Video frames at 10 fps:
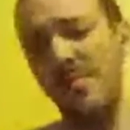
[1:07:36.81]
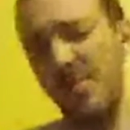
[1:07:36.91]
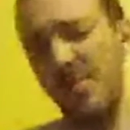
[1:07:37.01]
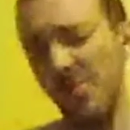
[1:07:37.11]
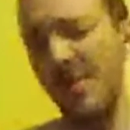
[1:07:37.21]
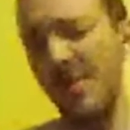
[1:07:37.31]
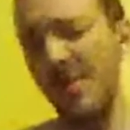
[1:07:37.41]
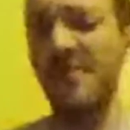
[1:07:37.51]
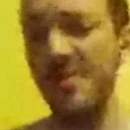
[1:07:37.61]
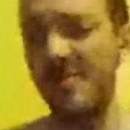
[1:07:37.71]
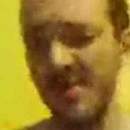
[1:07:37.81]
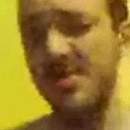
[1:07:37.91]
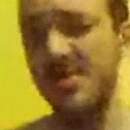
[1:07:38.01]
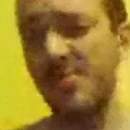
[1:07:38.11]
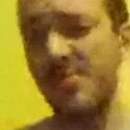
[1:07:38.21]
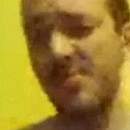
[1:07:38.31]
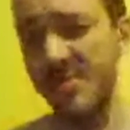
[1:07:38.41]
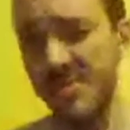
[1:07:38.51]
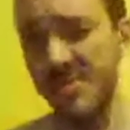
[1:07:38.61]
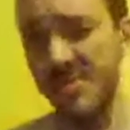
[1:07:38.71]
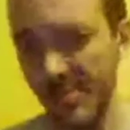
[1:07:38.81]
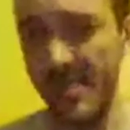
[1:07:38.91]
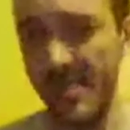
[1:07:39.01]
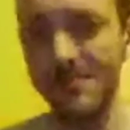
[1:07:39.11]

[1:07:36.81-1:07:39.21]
purely for defensive purposes only.